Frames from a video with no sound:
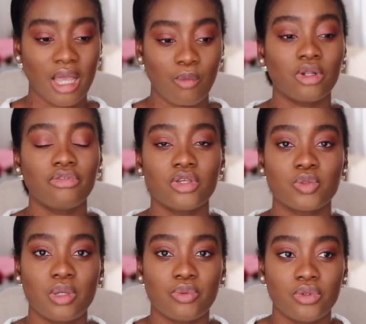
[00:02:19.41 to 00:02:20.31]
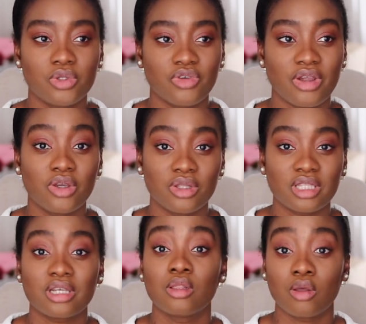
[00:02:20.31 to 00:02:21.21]
I'm one of those people who's very good
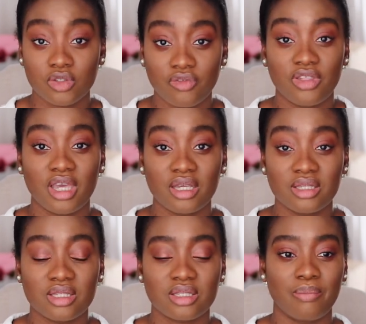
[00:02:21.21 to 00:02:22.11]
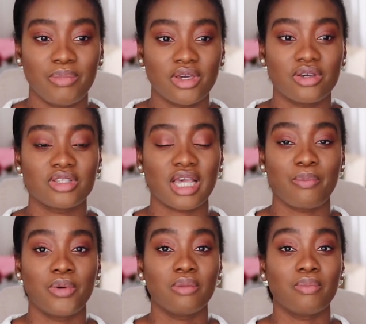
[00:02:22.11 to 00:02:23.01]
at a lot of things because I
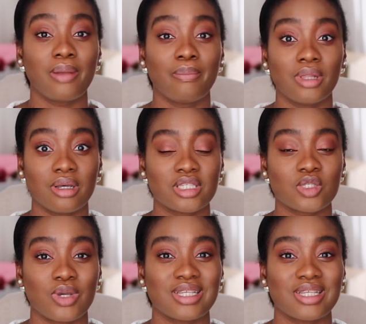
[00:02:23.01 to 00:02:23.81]
put my blood, sweat,